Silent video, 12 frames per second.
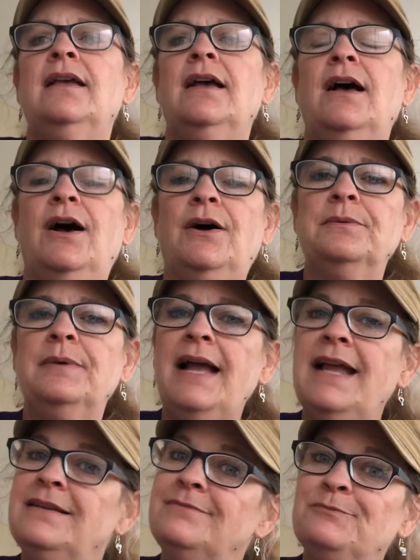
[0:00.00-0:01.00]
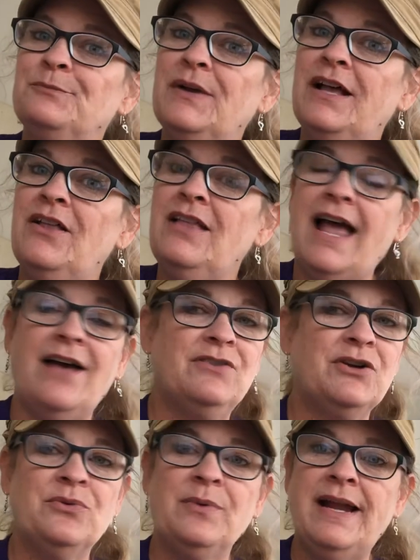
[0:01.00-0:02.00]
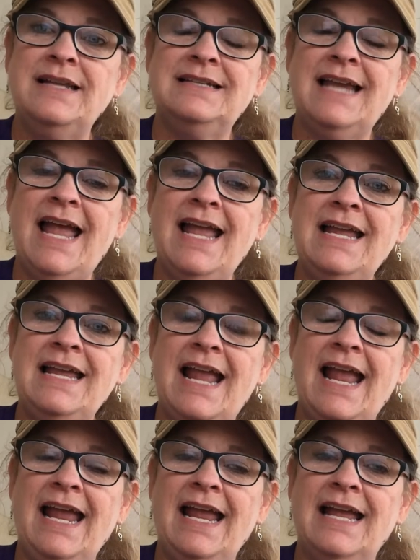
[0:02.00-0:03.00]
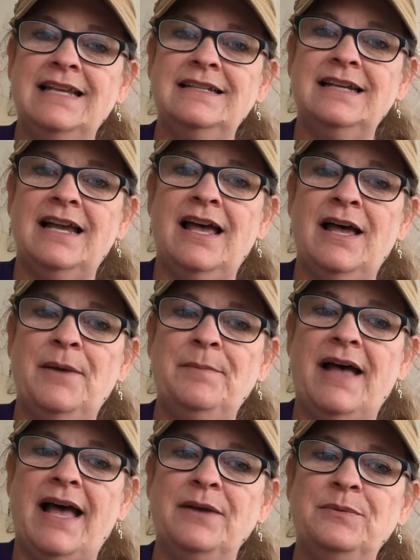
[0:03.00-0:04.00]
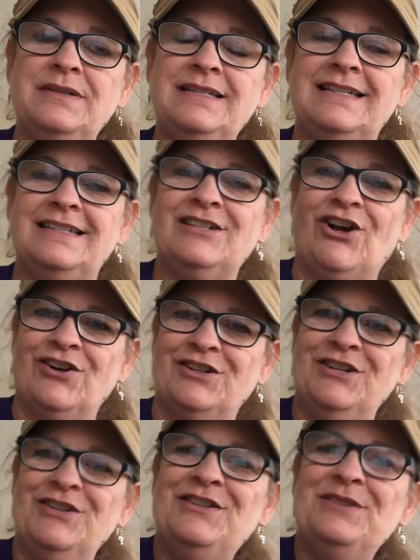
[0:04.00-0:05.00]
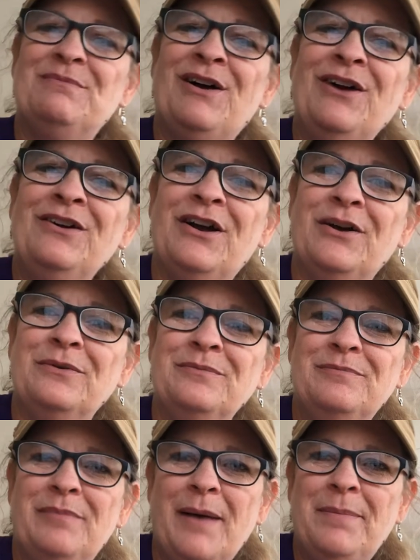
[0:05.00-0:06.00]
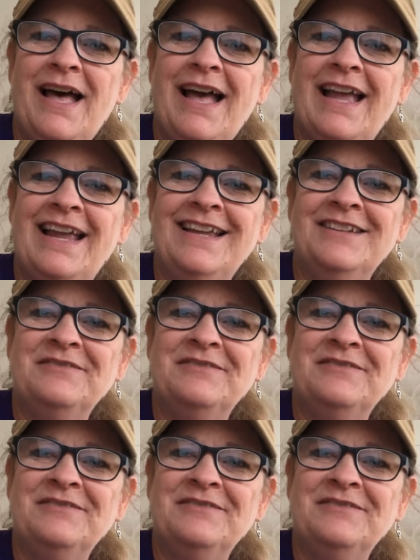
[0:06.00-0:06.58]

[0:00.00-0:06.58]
All right. Well, have a great day, and I will talk to you tomorrow. Bye-bye.